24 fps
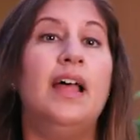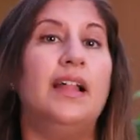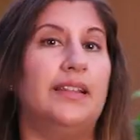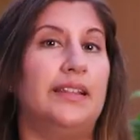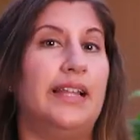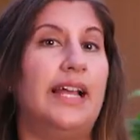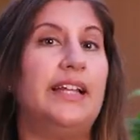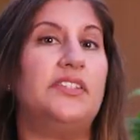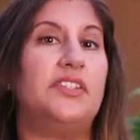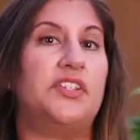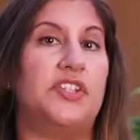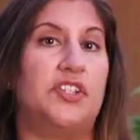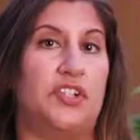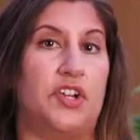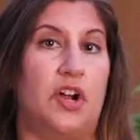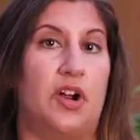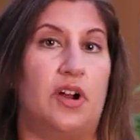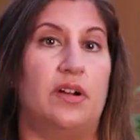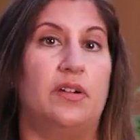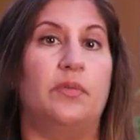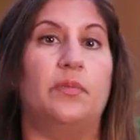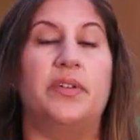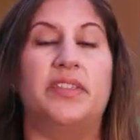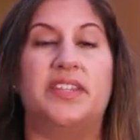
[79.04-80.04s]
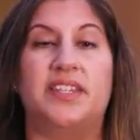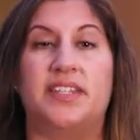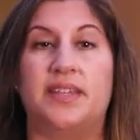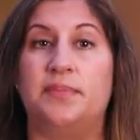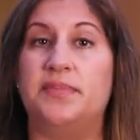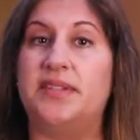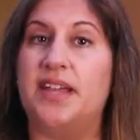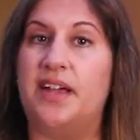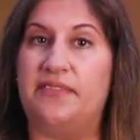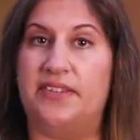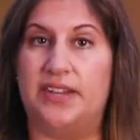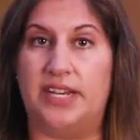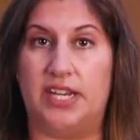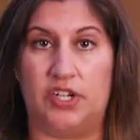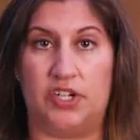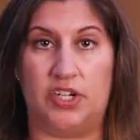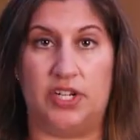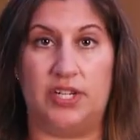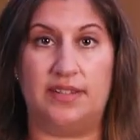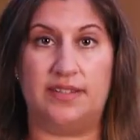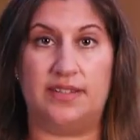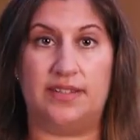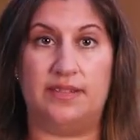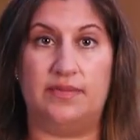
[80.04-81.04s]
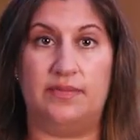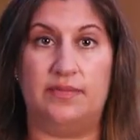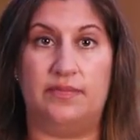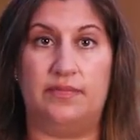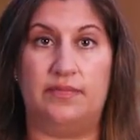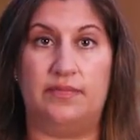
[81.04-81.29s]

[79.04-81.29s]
Let's start with some definitions.